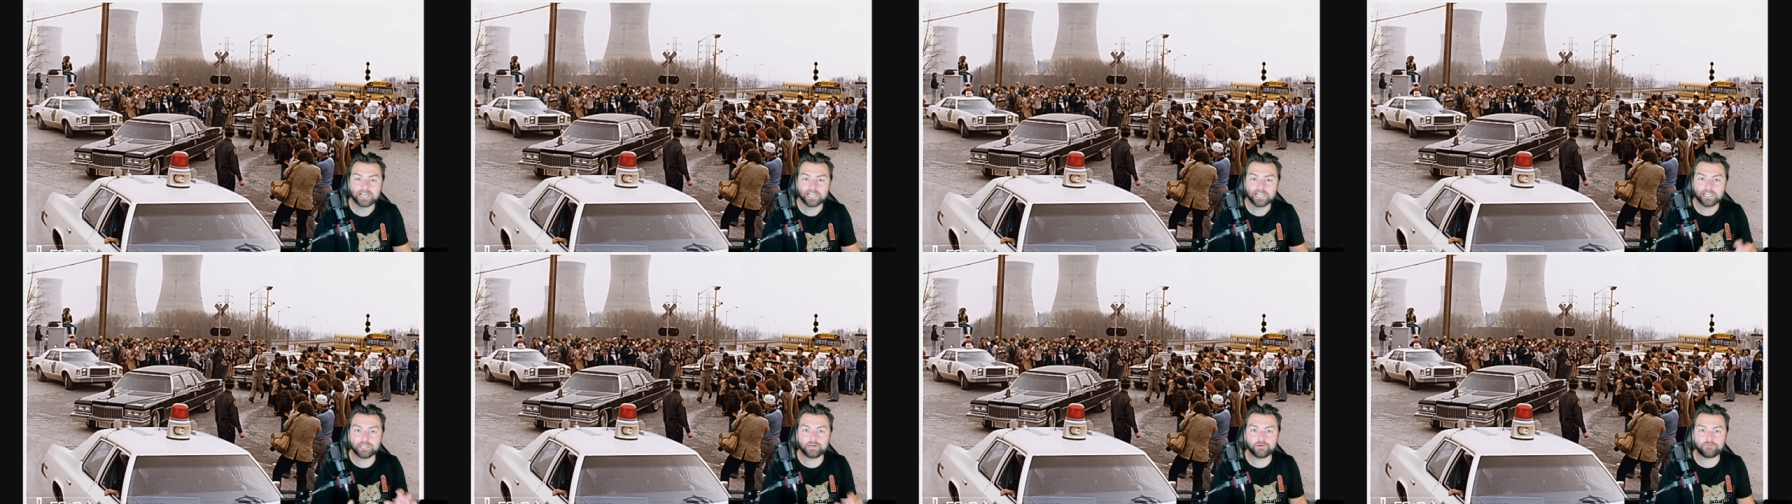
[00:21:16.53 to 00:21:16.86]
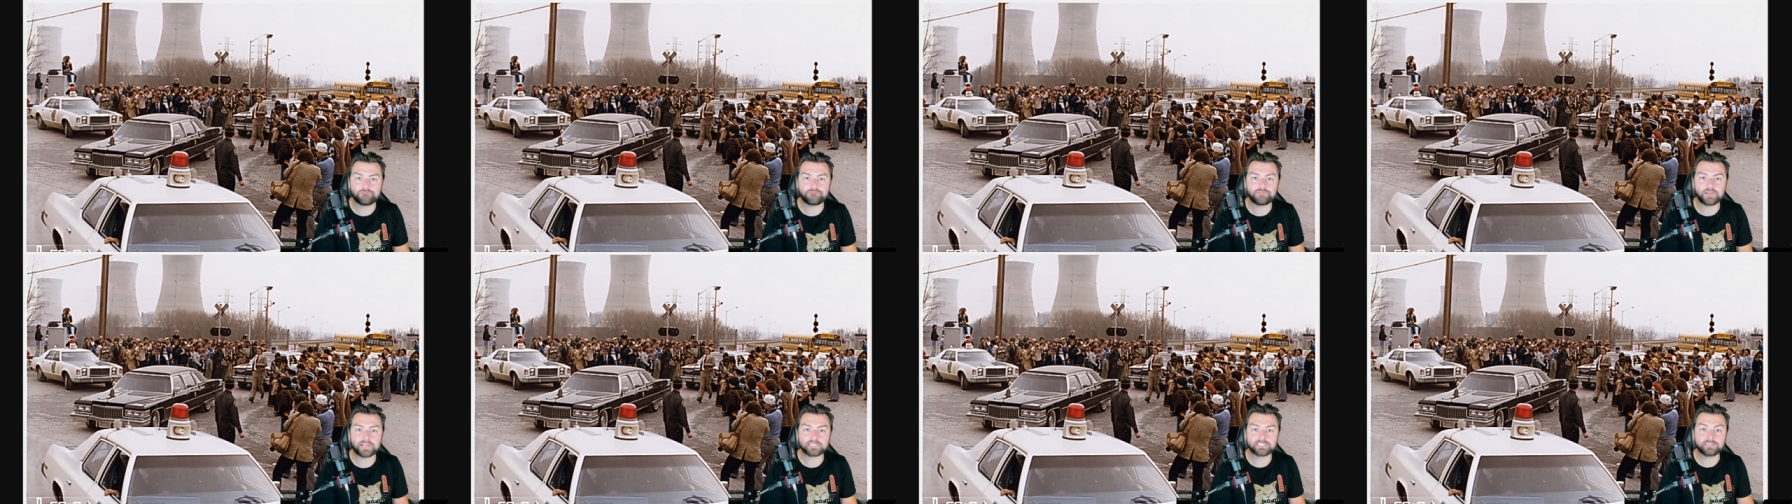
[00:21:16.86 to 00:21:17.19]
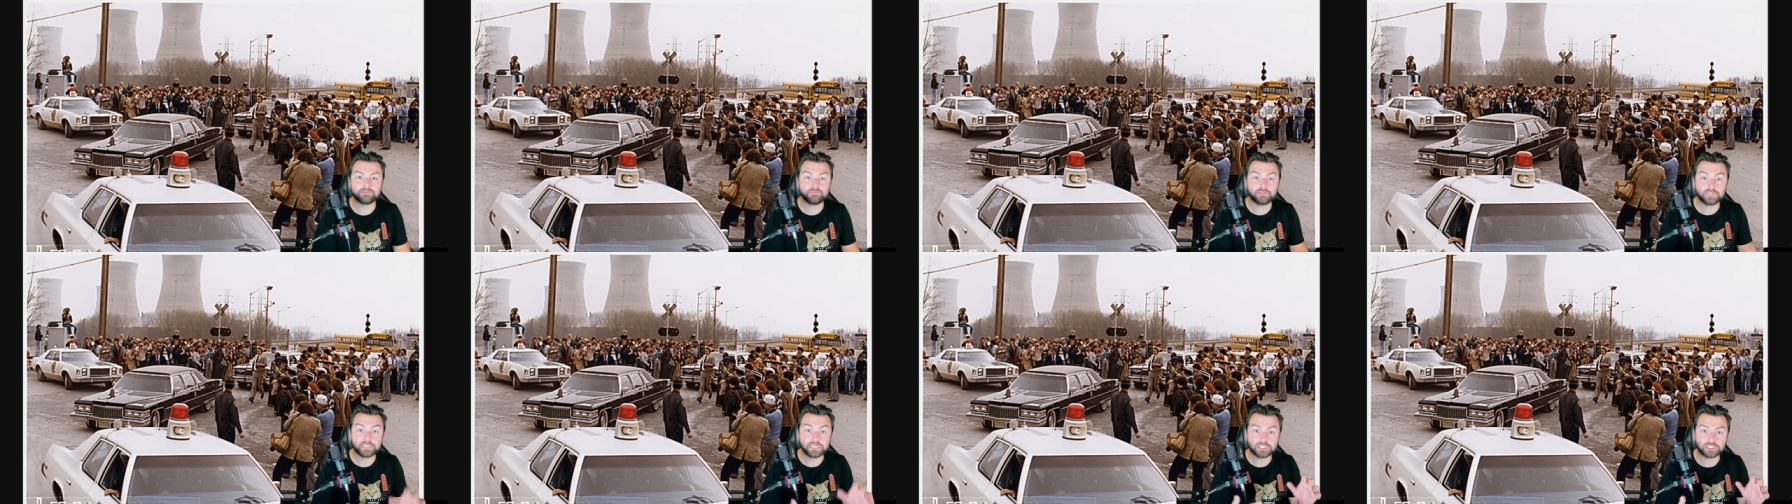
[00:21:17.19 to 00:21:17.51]
it
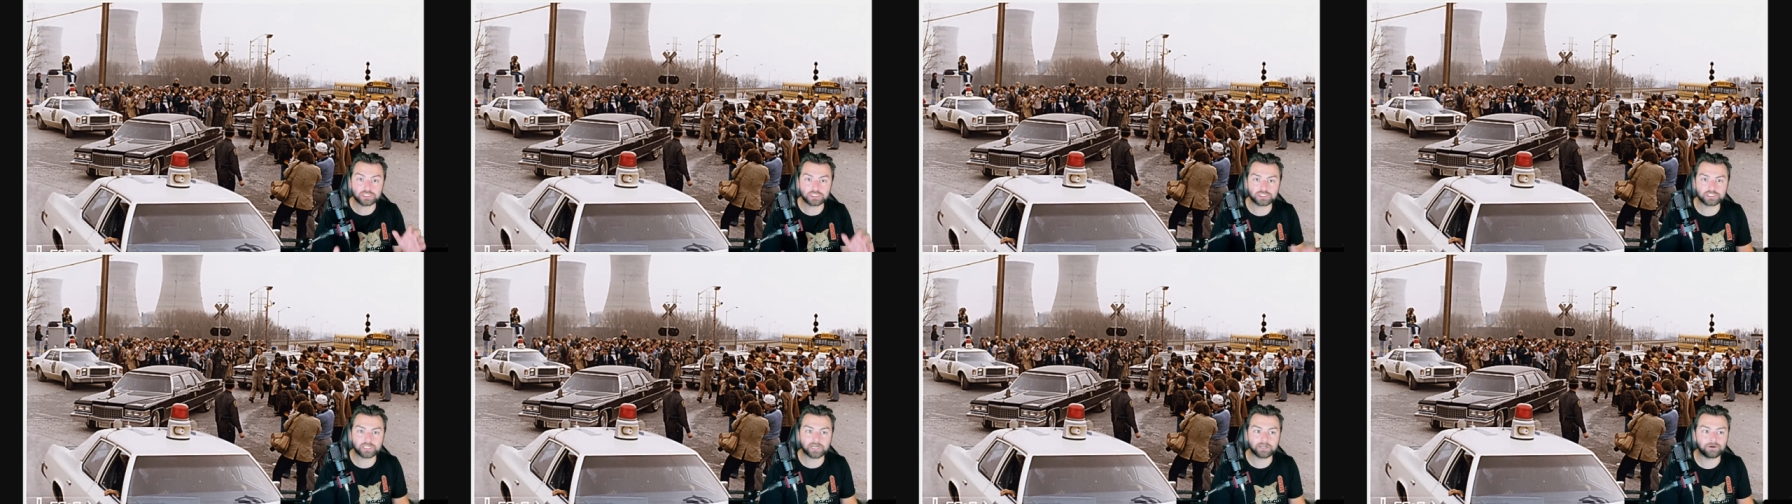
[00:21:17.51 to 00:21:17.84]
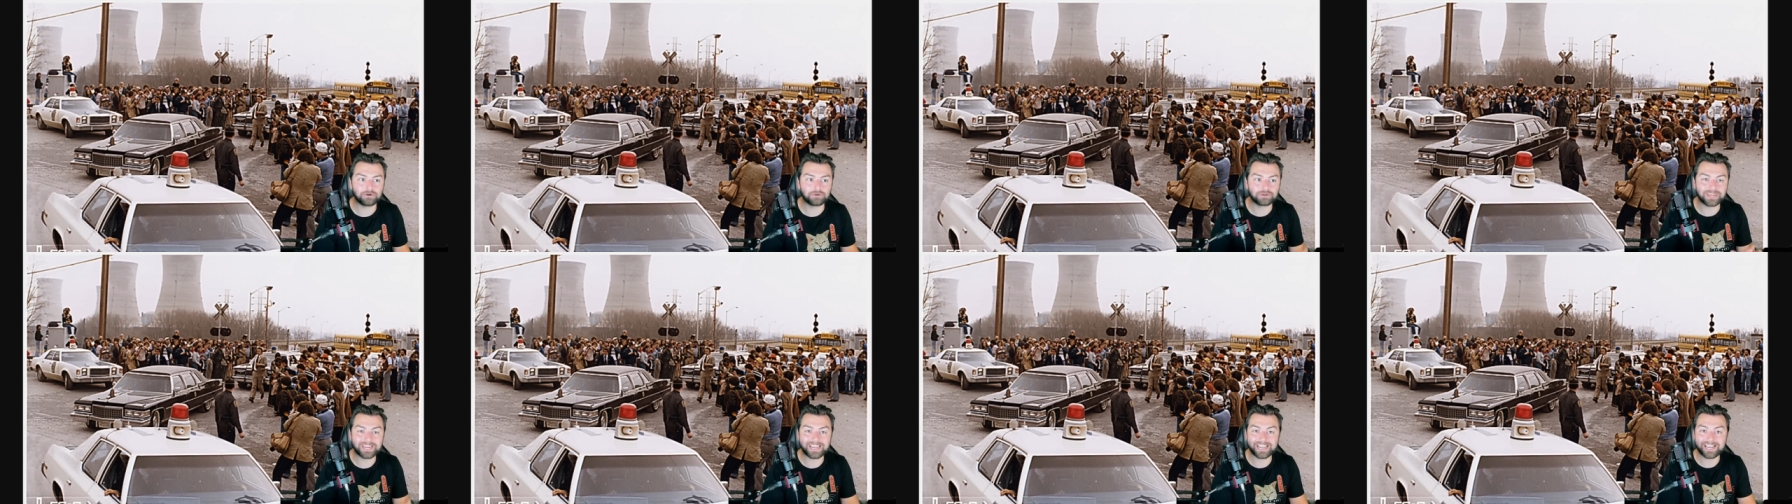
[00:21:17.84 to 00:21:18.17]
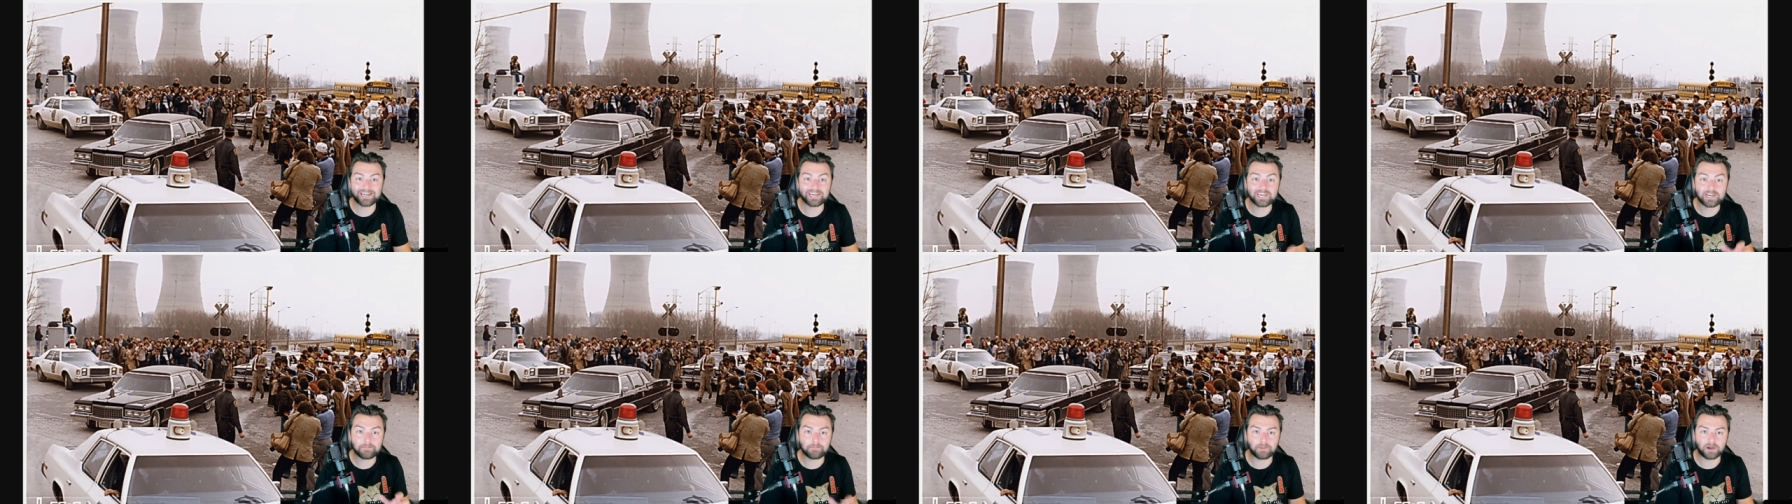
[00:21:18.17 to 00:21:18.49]
effectively shelled
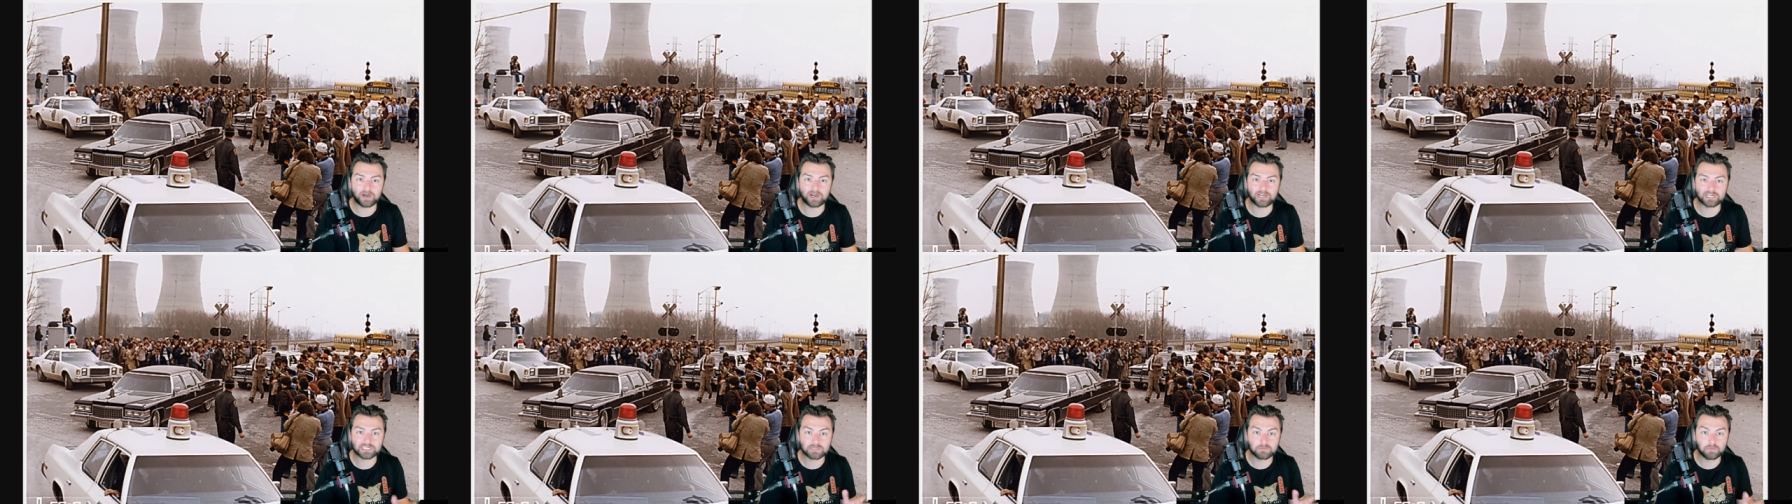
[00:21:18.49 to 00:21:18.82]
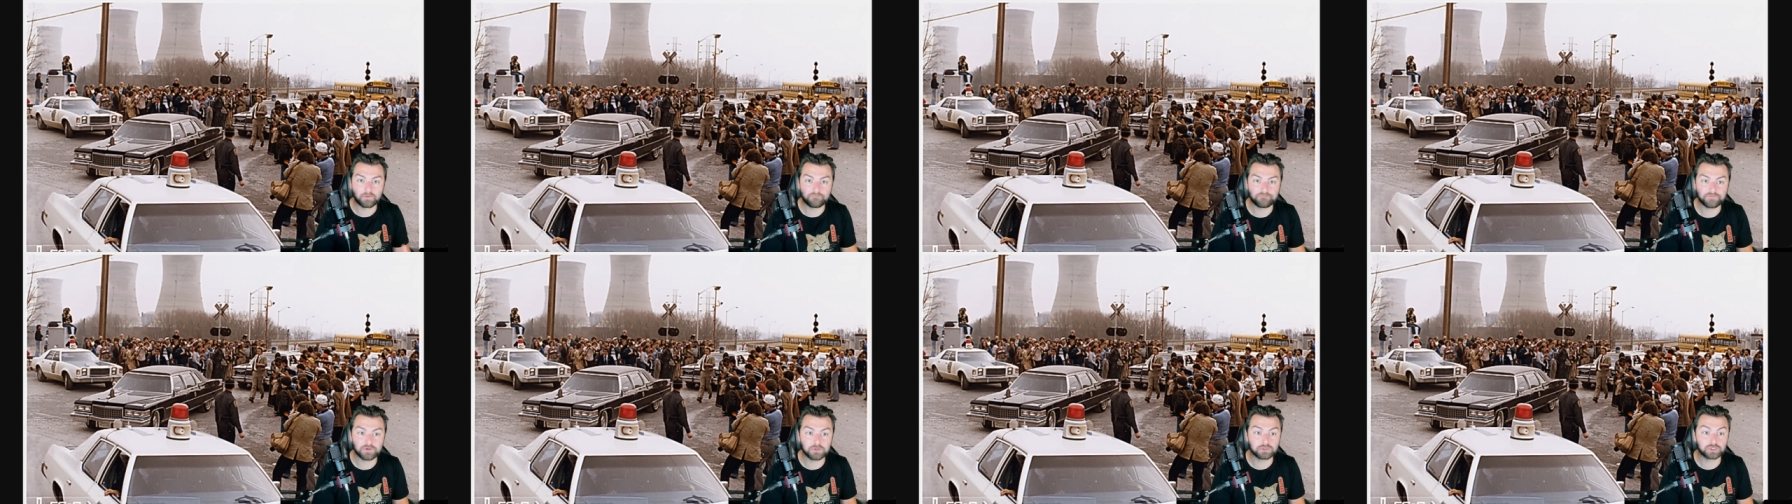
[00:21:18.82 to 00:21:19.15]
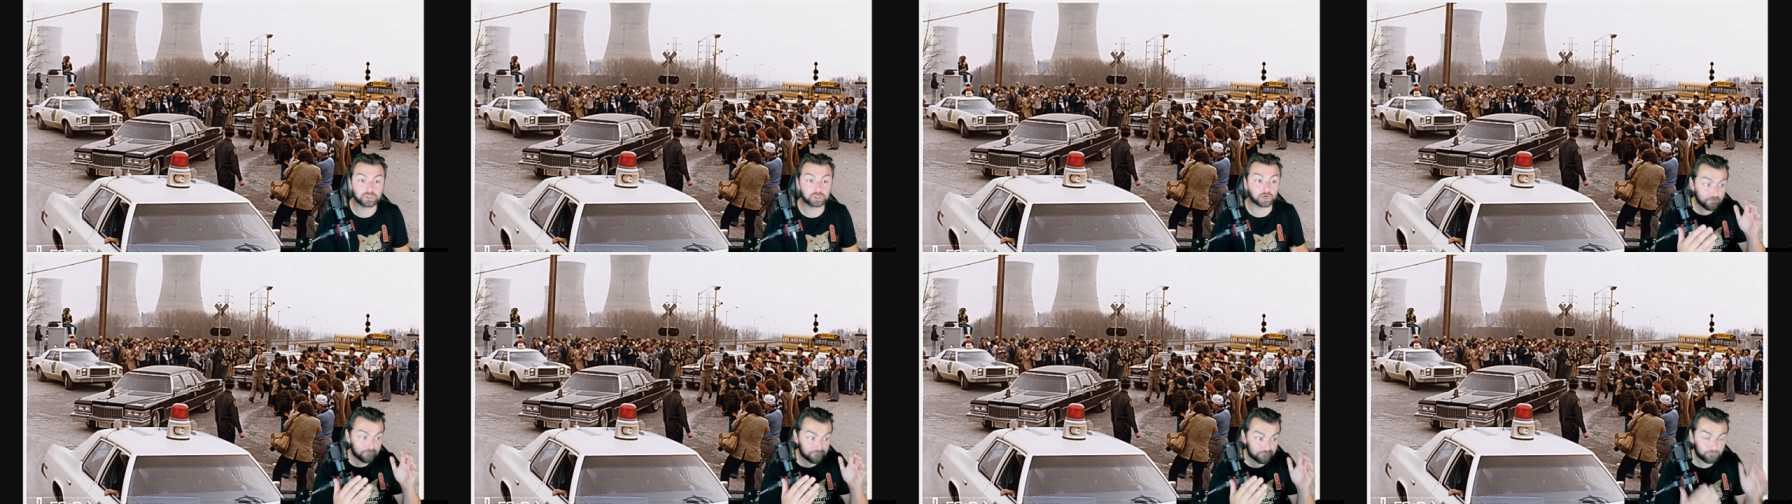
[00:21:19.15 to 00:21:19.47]
any possible
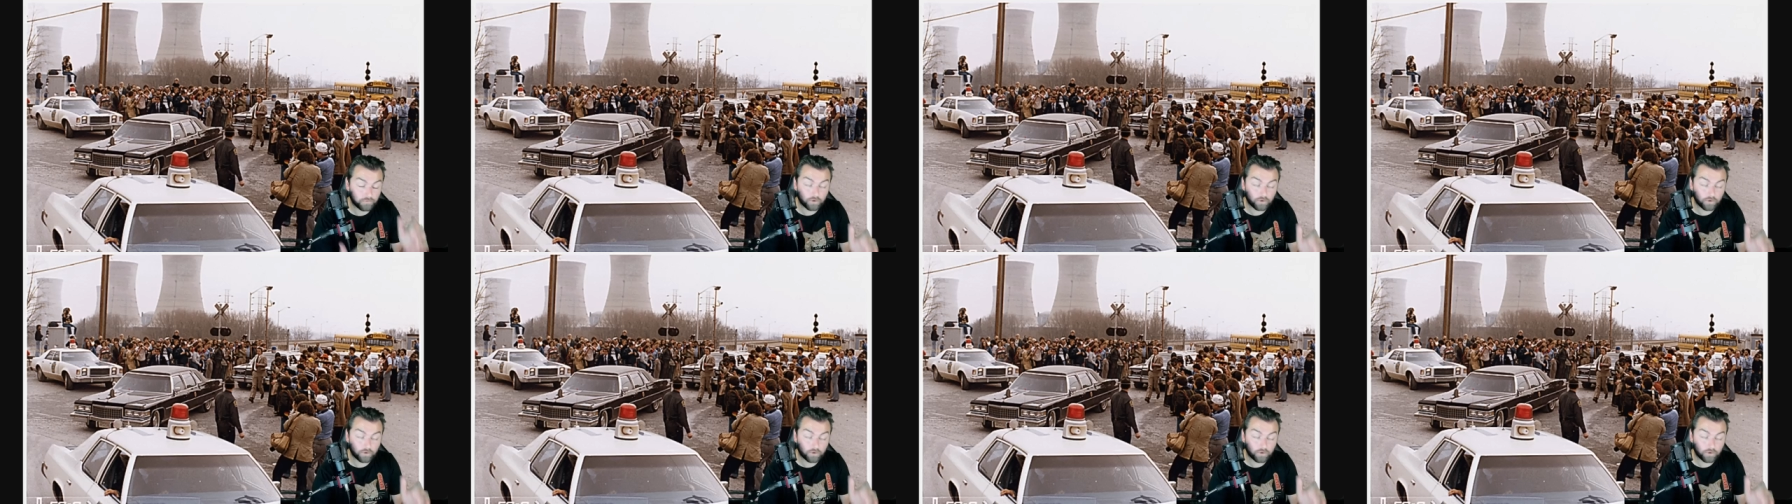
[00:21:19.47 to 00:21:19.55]
future